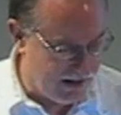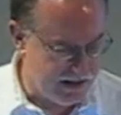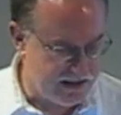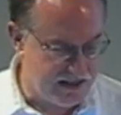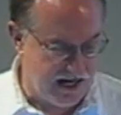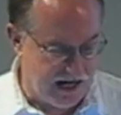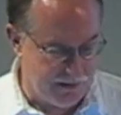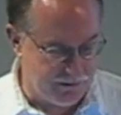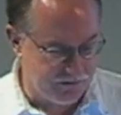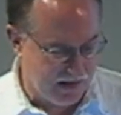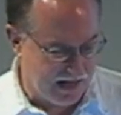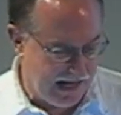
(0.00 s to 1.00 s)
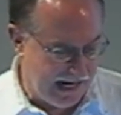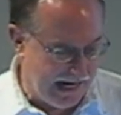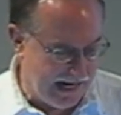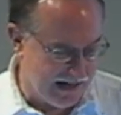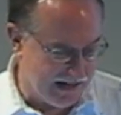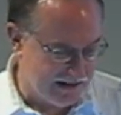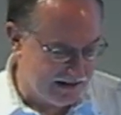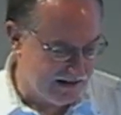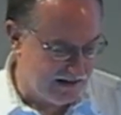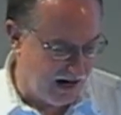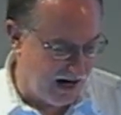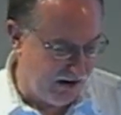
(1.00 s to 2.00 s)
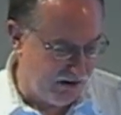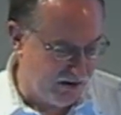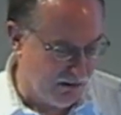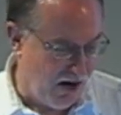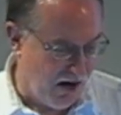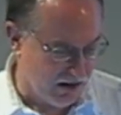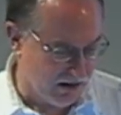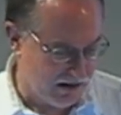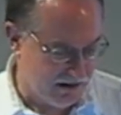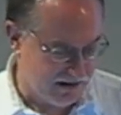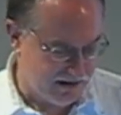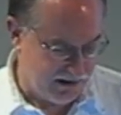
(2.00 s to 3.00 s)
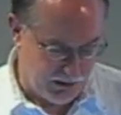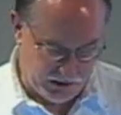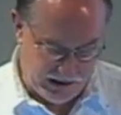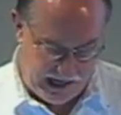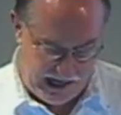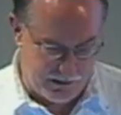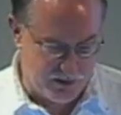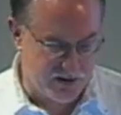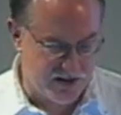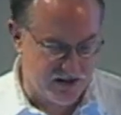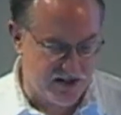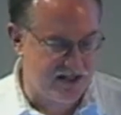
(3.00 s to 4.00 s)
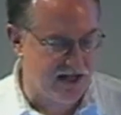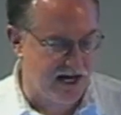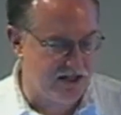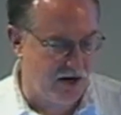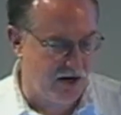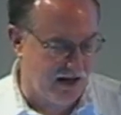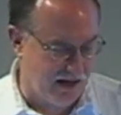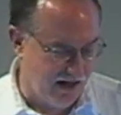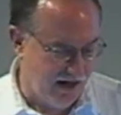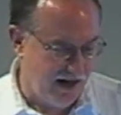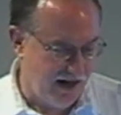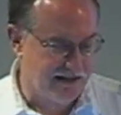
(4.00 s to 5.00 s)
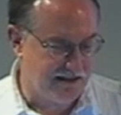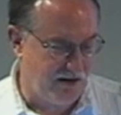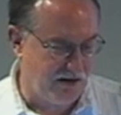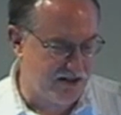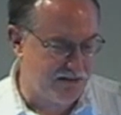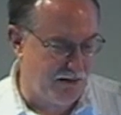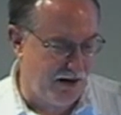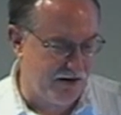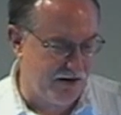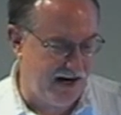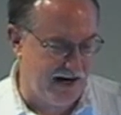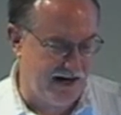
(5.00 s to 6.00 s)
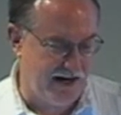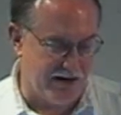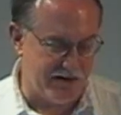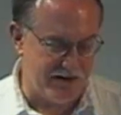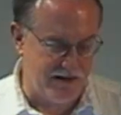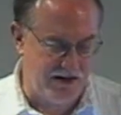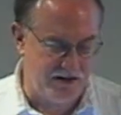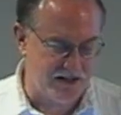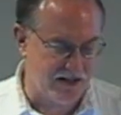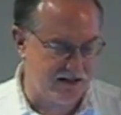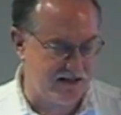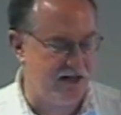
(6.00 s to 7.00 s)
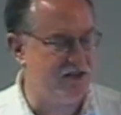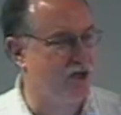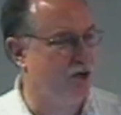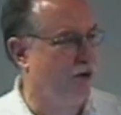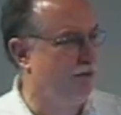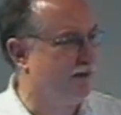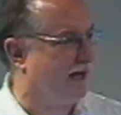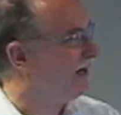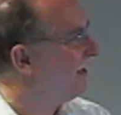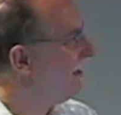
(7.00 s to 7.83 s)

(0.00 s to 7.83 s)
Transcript: the team and hired them all to build games, which is a, a totally, it's a total smart thing. You know, here's a, here's a group that